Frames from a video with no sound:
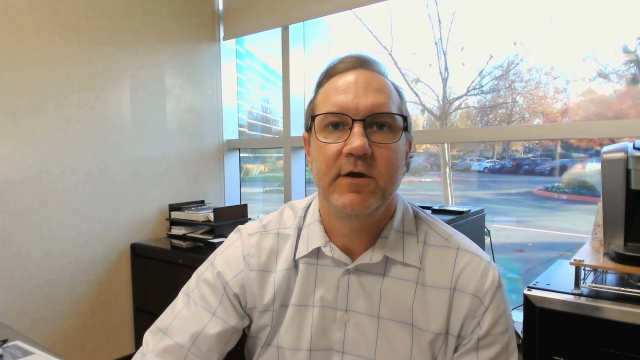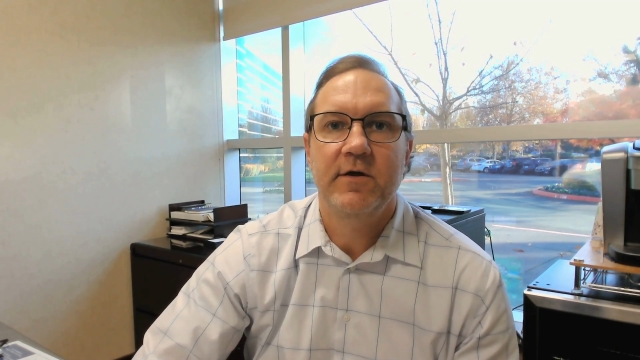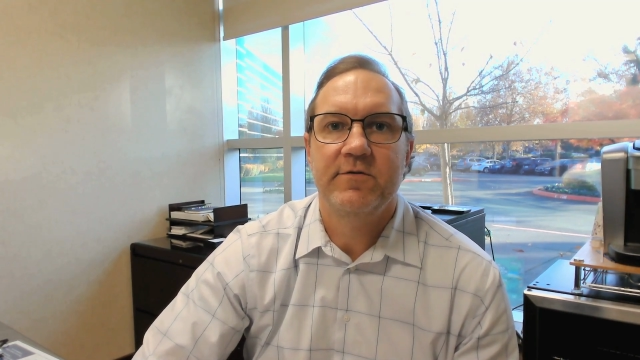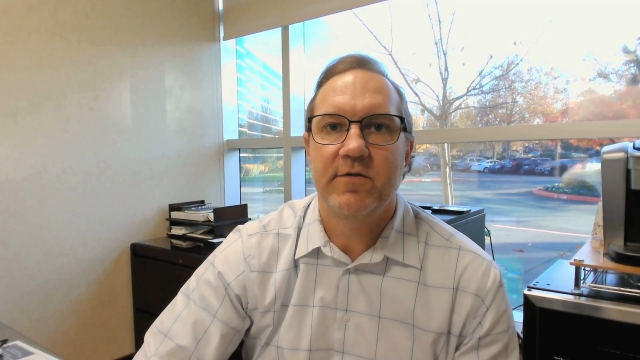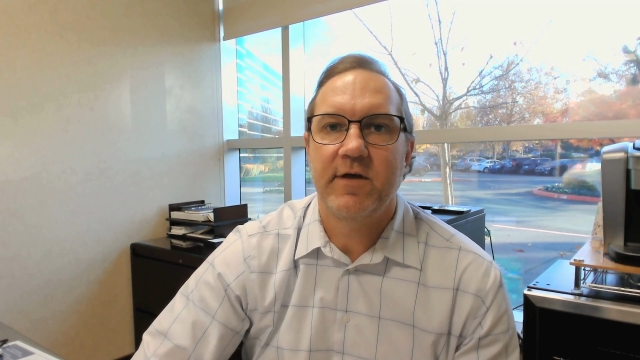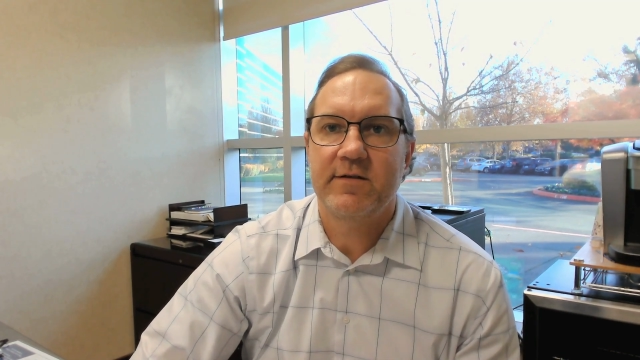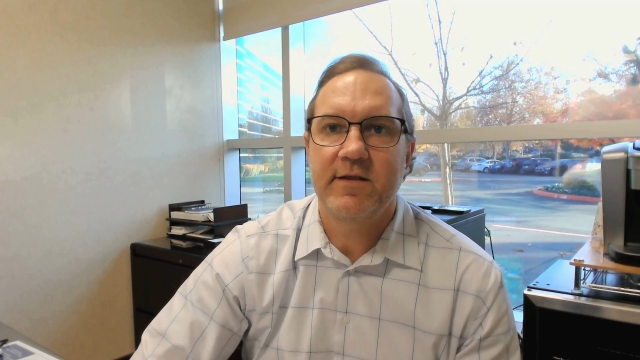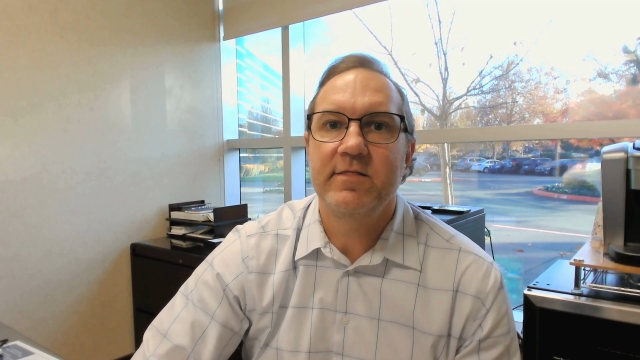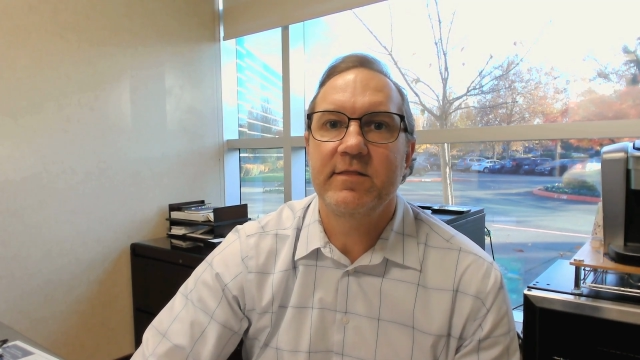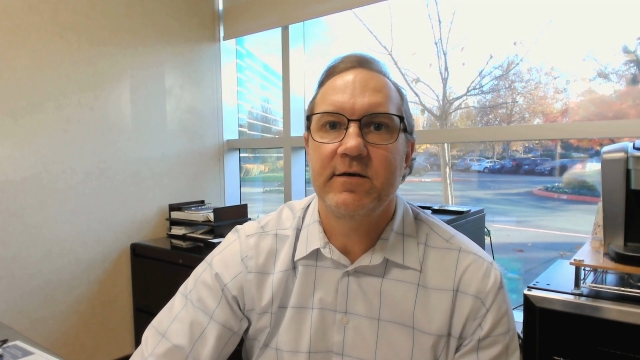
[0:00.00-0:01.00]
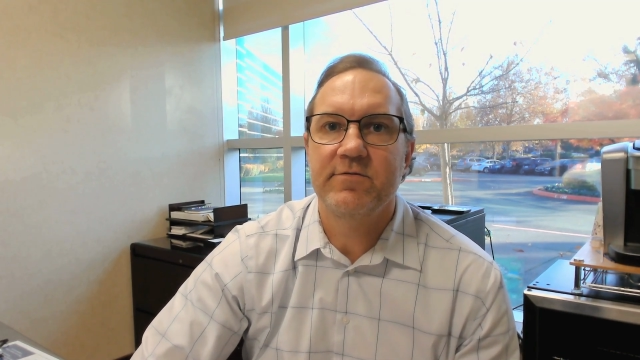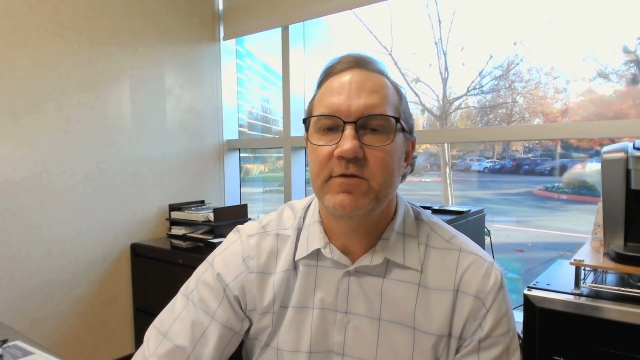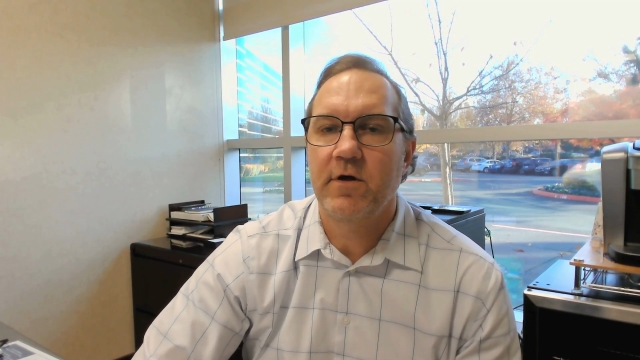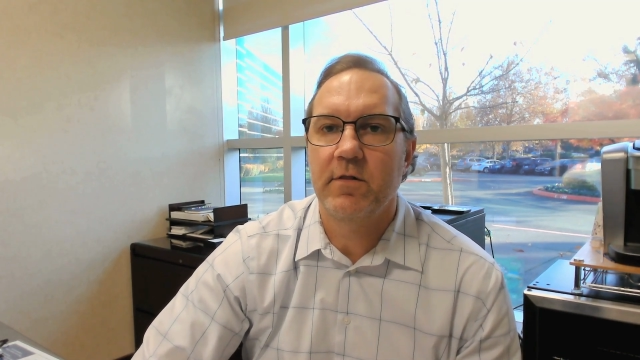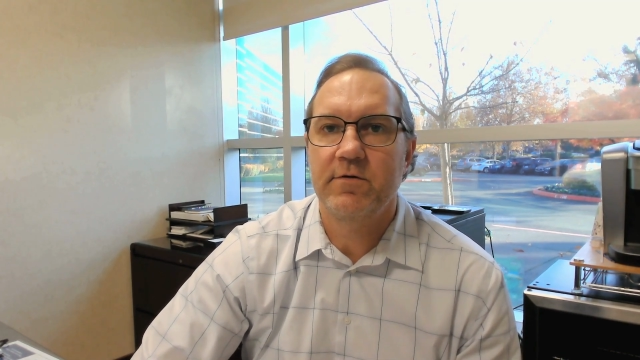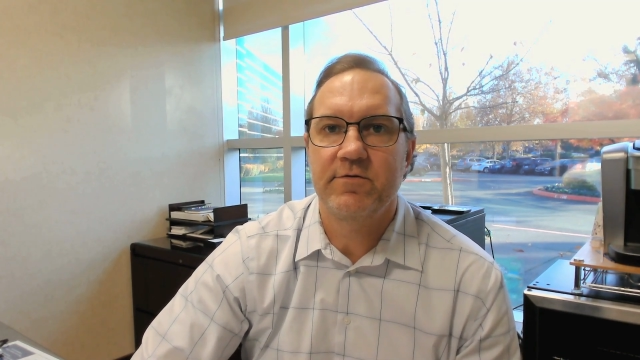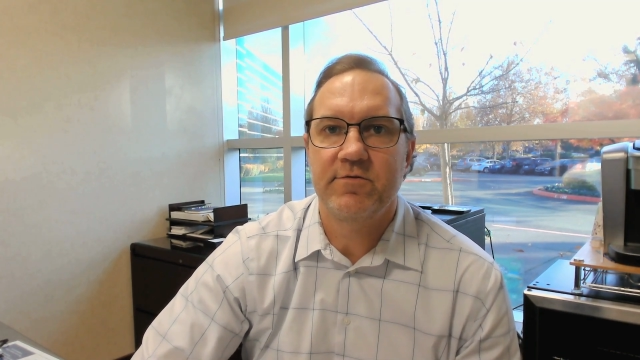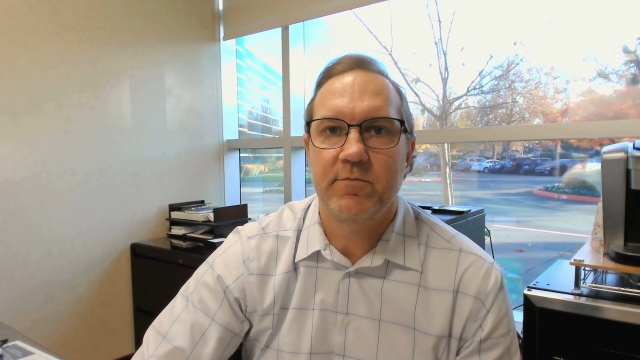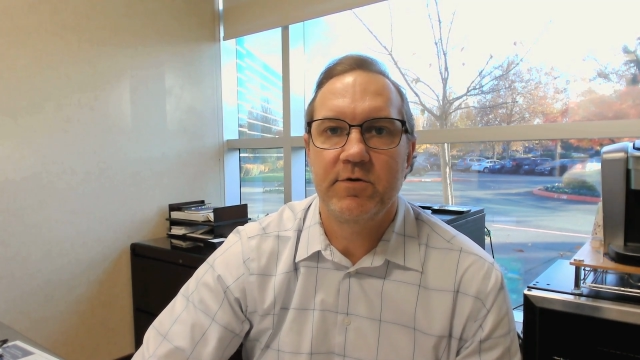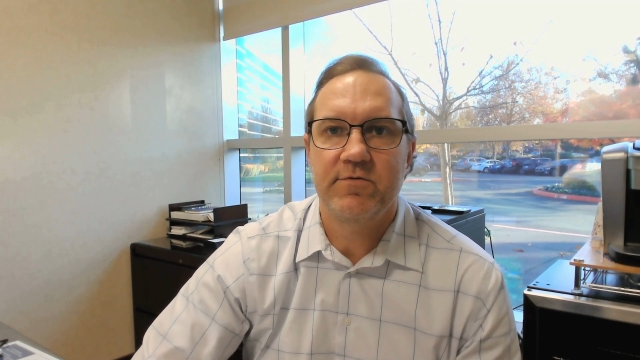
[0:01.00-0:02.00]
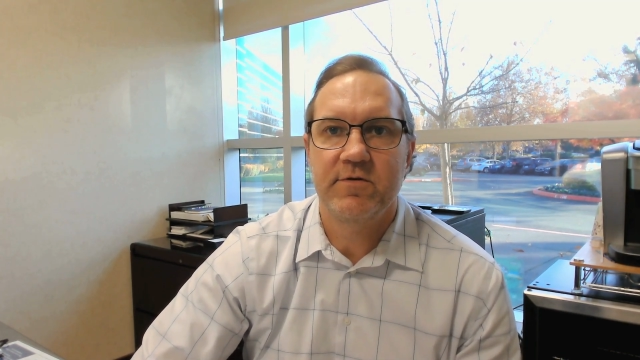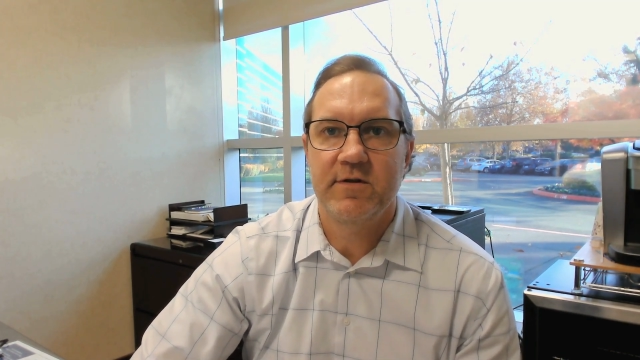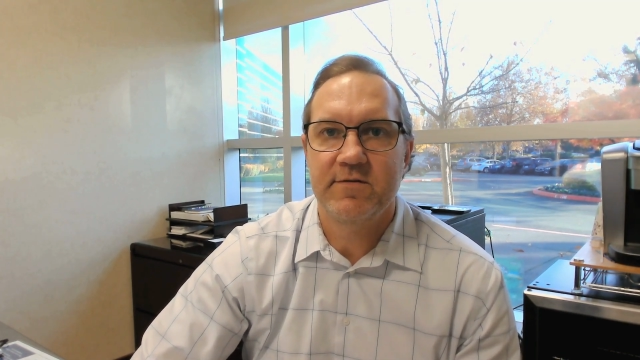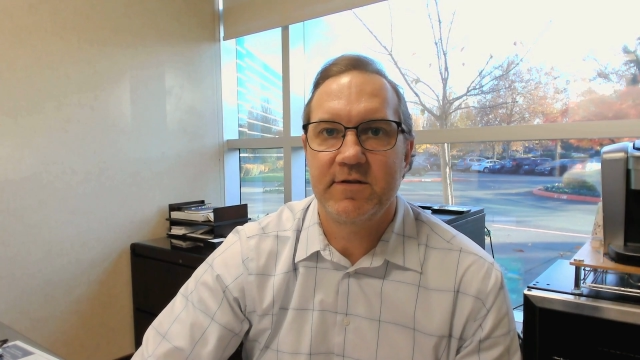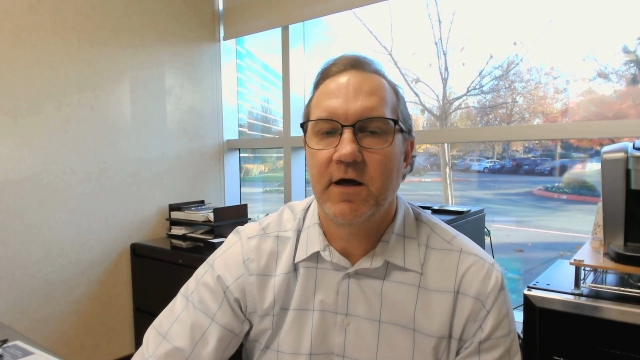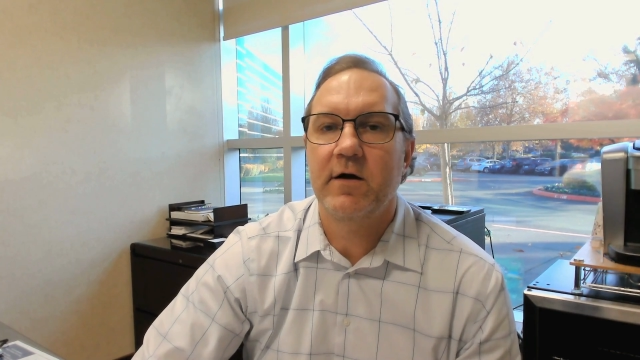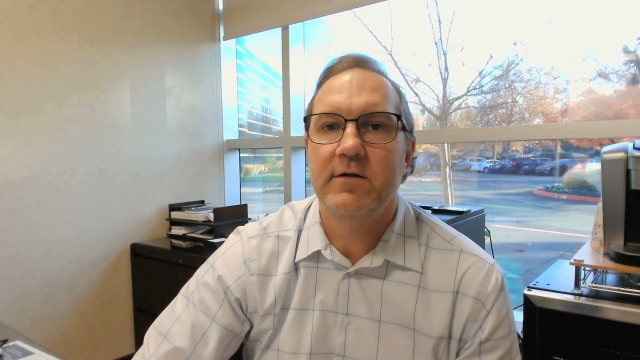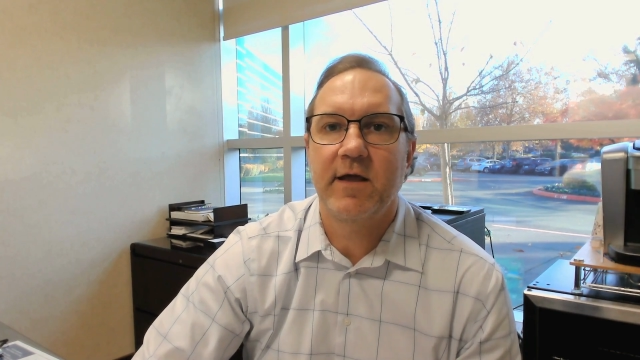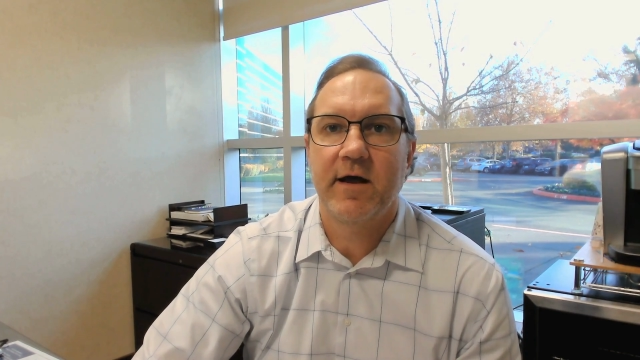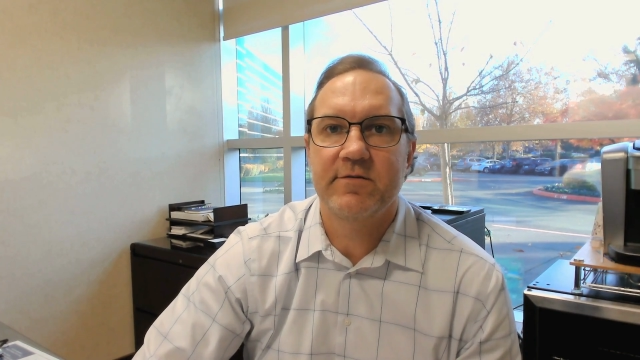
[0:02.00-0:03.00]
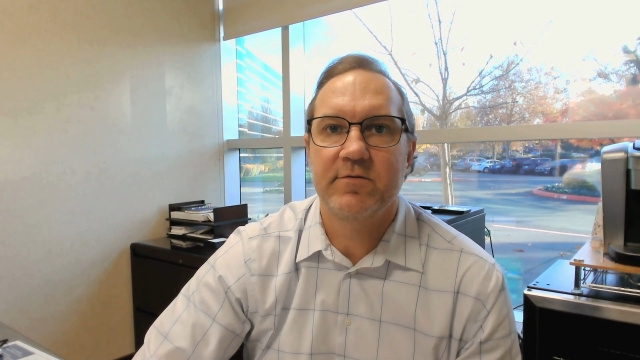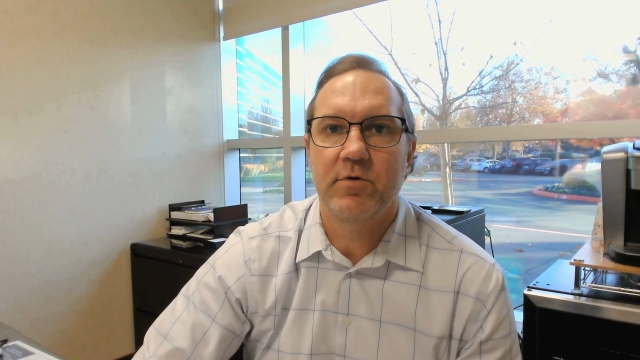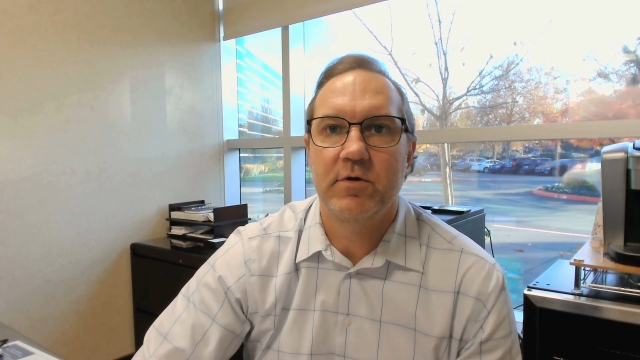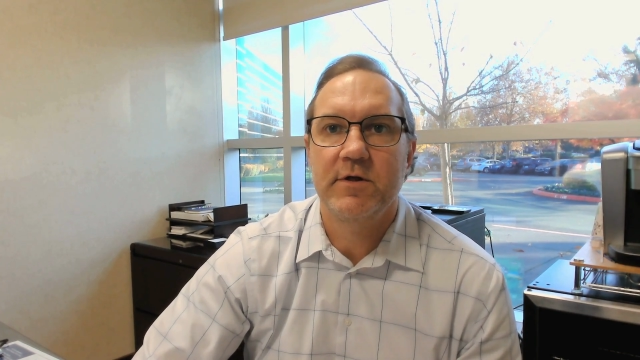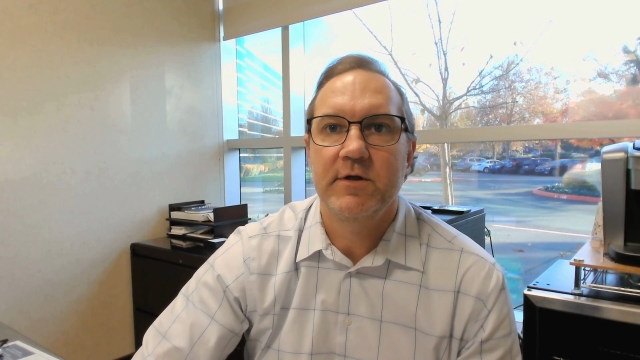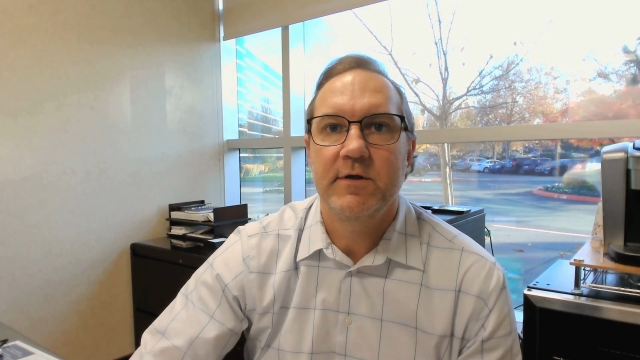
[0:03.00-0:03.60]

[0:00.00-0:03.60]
So that $10,000 distribution is non-taxable